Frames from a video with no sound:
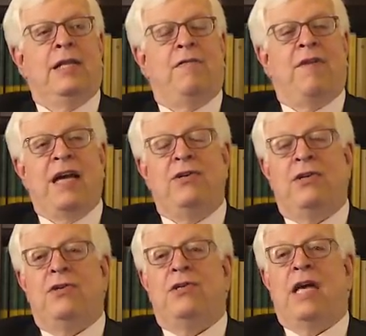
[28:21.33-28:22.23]

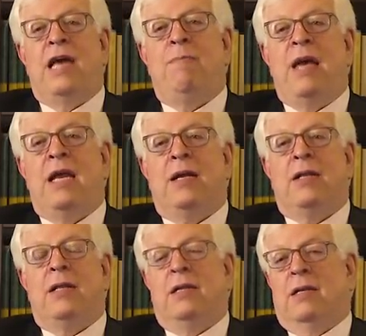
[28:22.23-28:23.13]
devices and
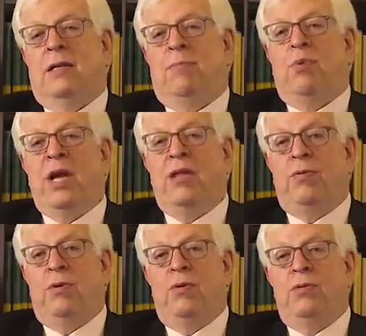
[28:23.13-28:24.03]
medical
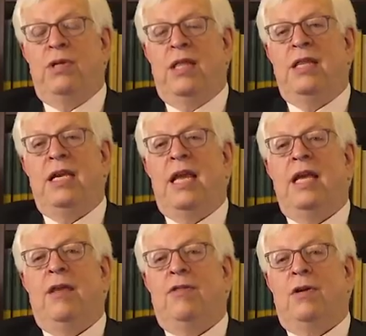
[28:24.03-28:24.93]
breakthroughs than
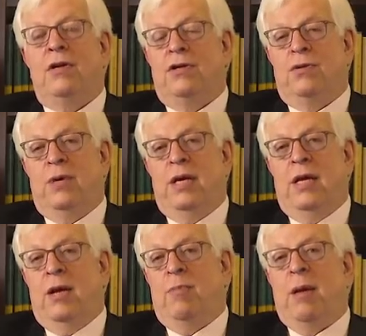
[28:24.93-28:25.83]
any other country,
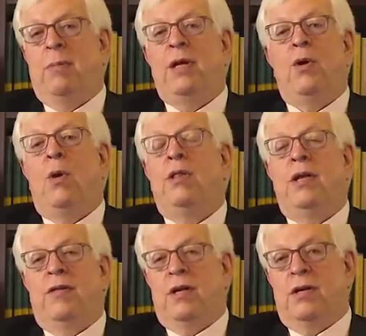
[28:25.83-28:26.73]
probably all
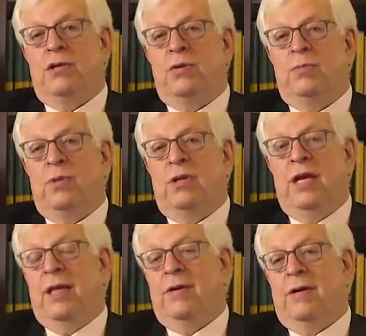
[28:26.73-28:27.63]
the other countries put
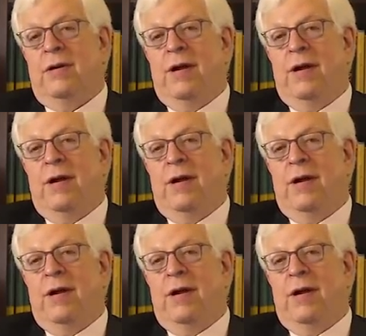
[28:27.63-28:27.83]
together.